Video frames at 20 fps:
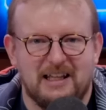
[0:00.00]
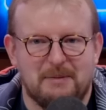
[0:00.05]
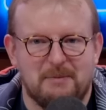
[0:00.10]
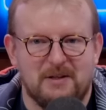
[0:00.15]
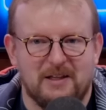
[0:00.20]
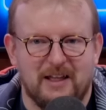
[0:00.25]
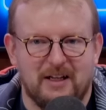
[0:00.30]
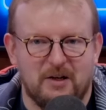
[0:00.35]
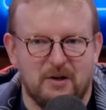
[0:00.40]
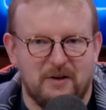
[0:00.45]
and then
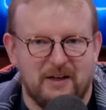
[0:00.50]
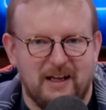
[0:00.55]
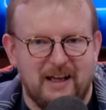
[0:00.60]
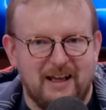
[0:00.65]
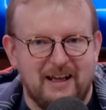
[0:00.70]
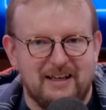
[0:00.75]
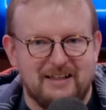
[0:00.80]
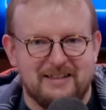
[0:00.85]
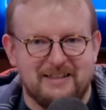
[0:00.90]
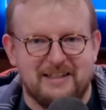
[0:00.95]
be like,
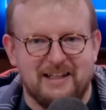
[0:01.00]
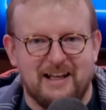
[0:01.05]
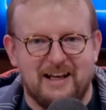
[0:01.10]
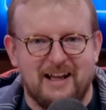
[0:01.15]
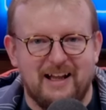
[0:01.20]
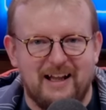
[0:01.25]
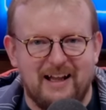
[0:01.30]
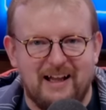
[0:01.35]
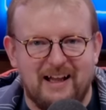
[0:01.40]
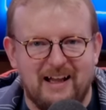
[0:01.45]
okay,
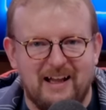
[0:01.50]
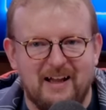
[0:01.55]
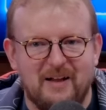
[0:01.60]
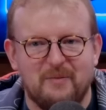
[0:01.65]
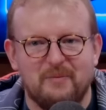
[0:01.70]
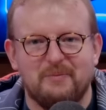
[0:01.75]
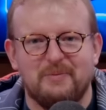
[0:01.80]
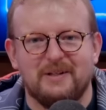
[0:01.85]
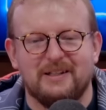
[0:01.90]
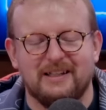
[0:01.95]
ta-da,
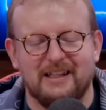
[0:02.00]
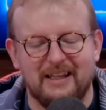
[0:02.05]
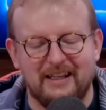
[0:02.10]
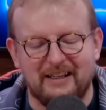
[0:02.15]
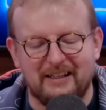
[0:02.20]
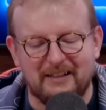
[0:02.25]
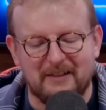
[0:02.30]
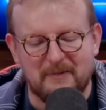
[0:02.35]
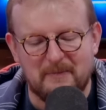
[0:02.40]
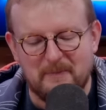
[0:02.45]
but,
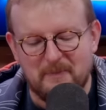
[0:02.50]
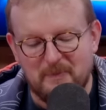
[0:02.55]
like,